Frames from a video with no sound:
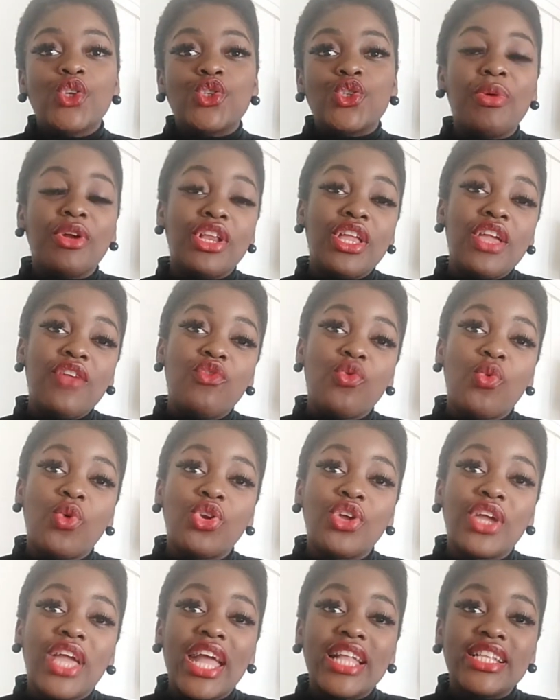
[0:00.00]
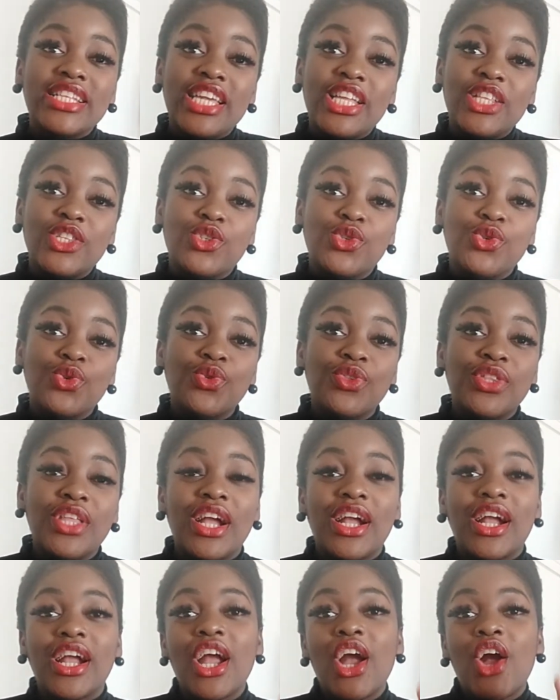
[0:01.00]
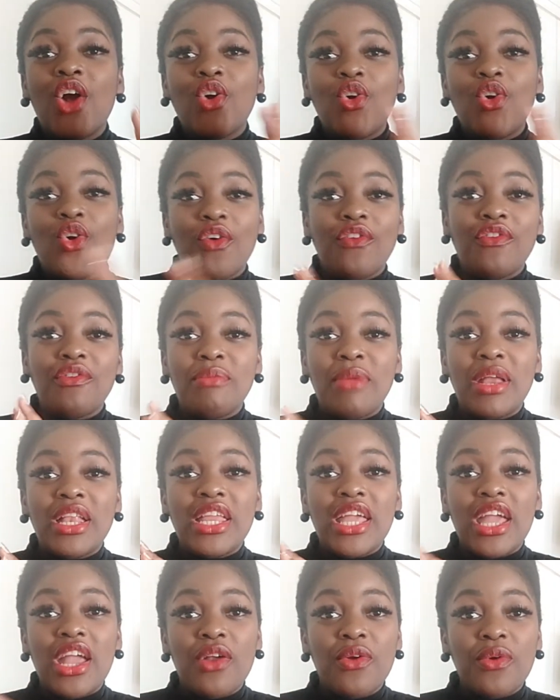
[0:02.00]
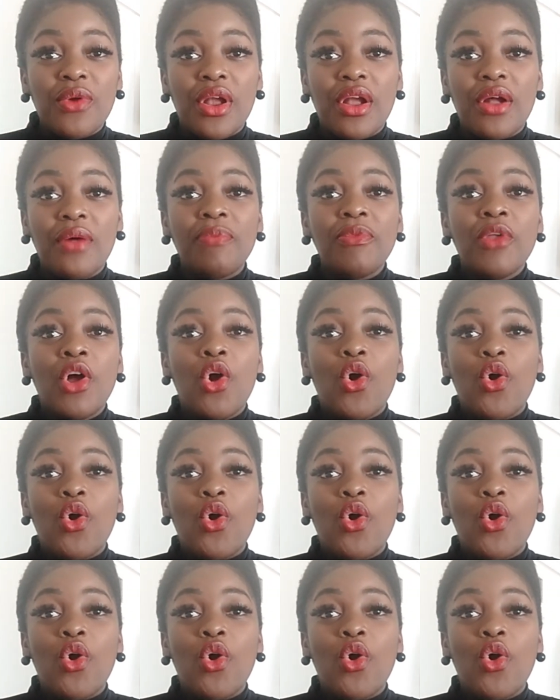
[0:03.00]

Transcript: But if you want to get into the government area,